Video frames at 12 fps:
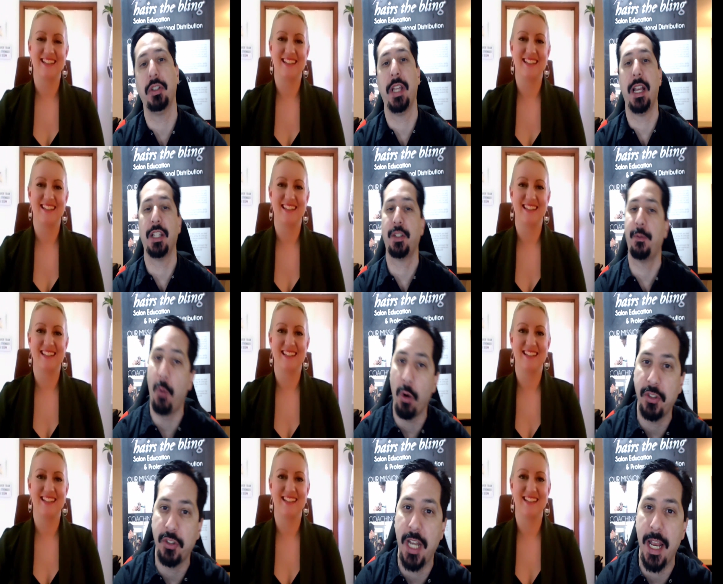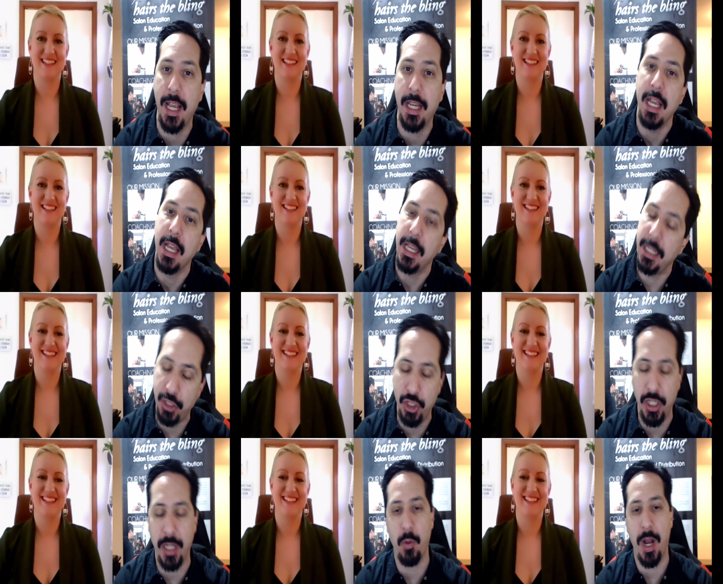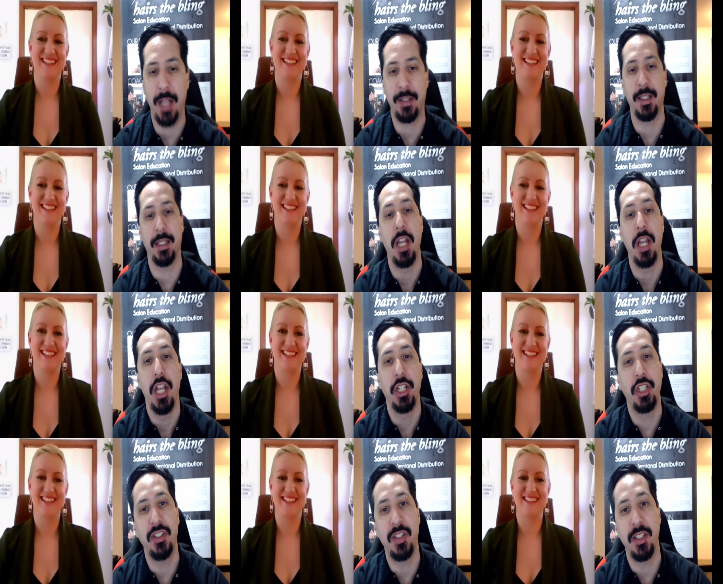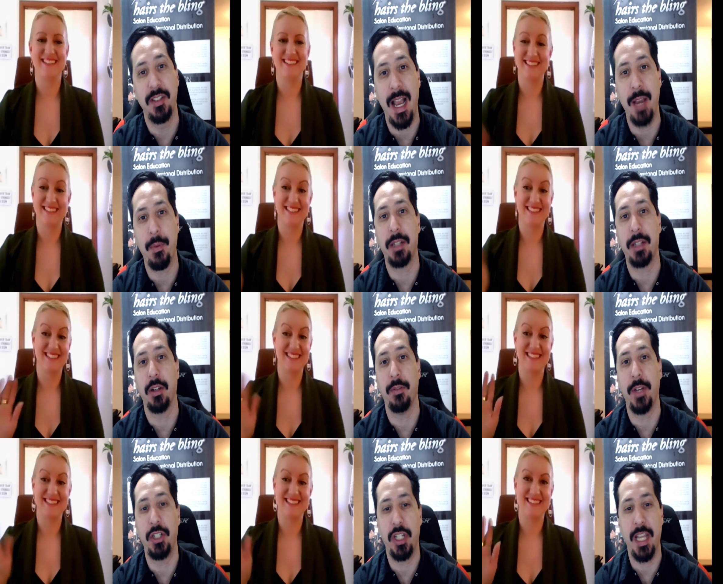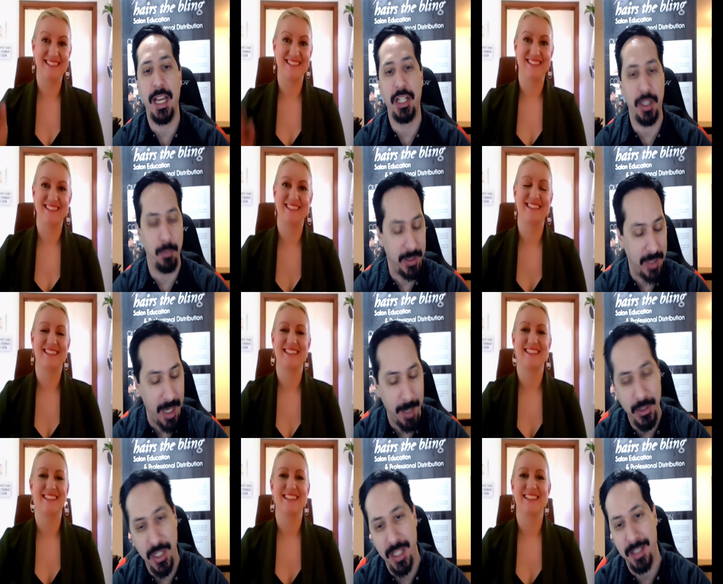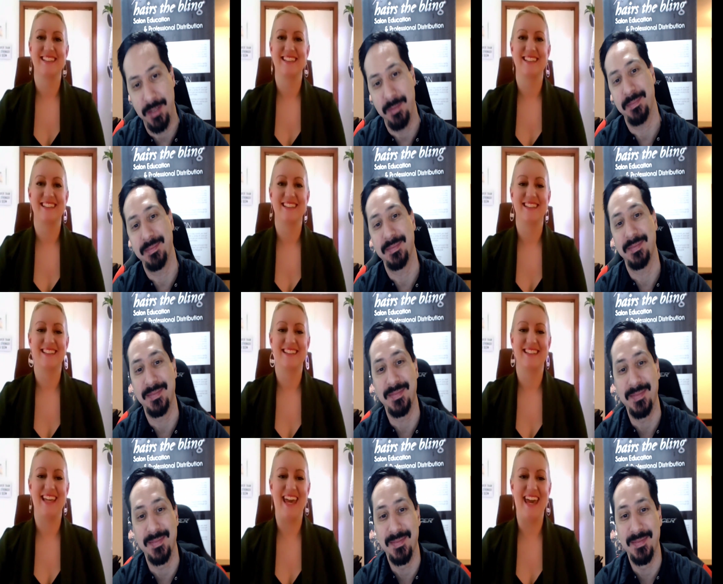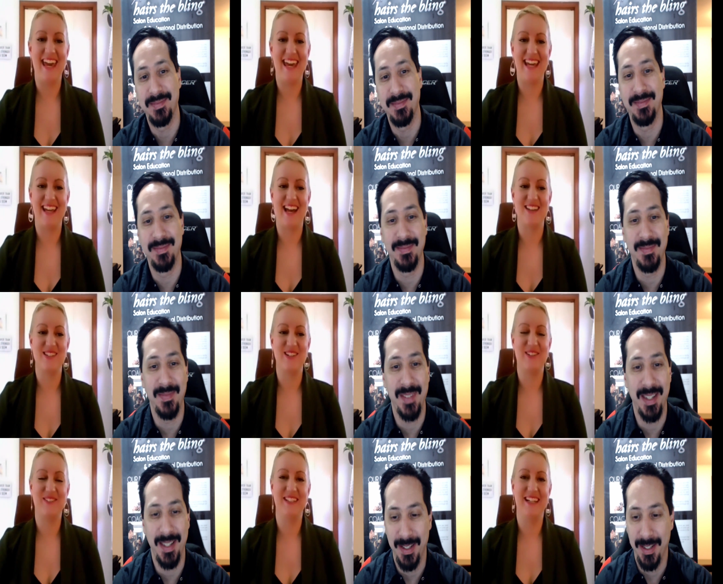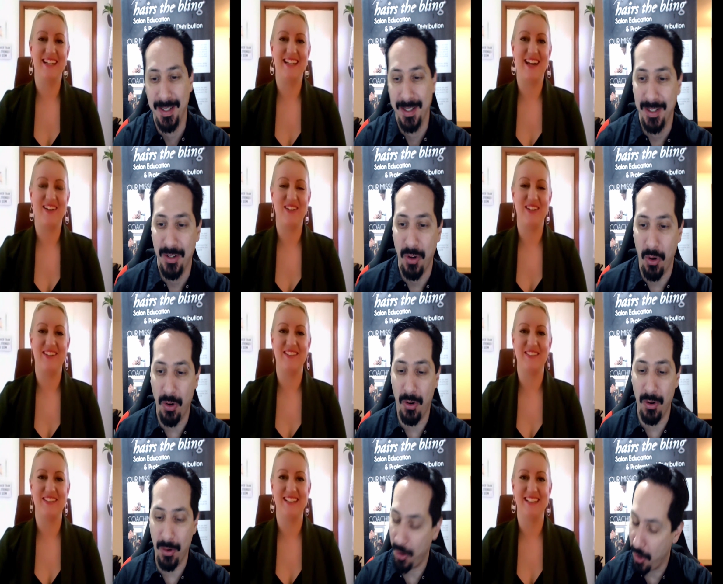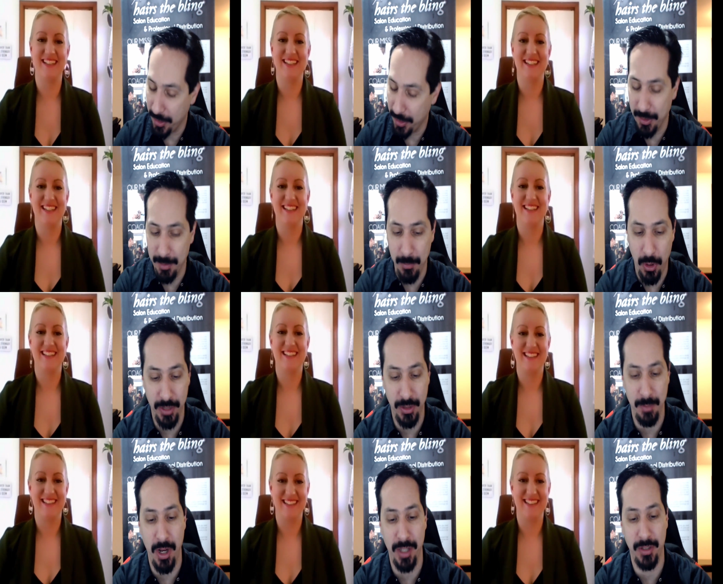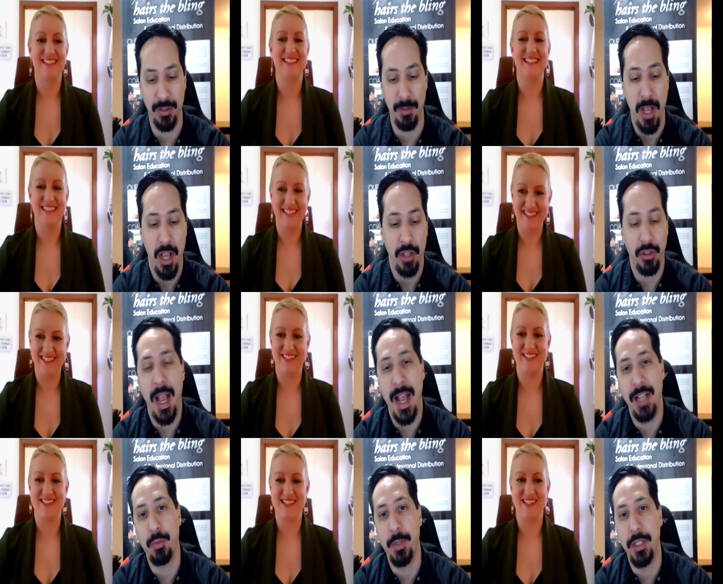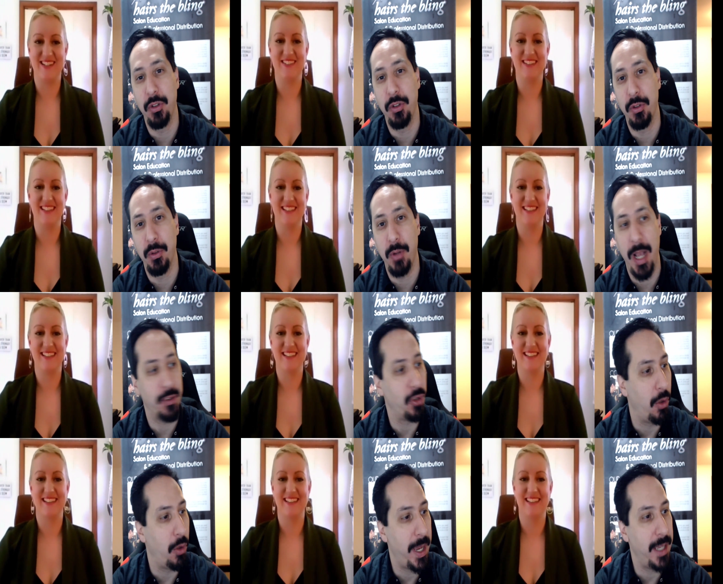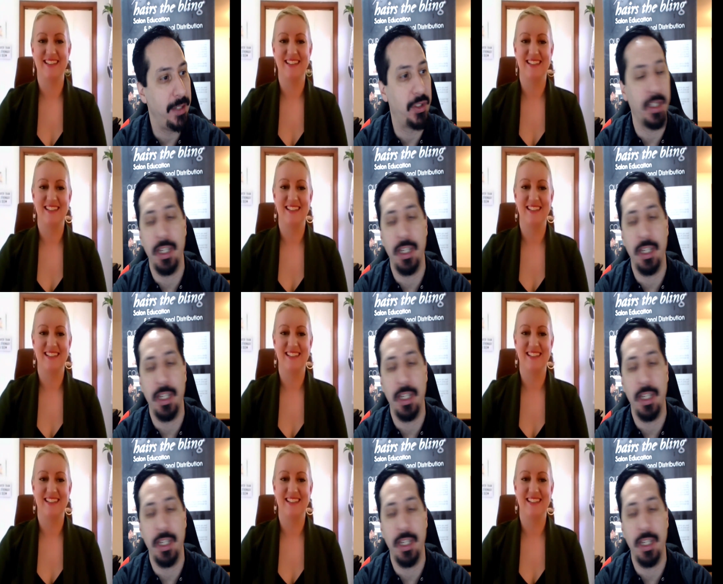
Speaker 1: guest for today is Jen Watson. She's the Director of Education. What's up, Jen?
Speaker 2: Hey, how's it going, Eddie? How are you?
Speaker 1: Awesome, awesome, awesome. So, as awesome. we do, as always, uh,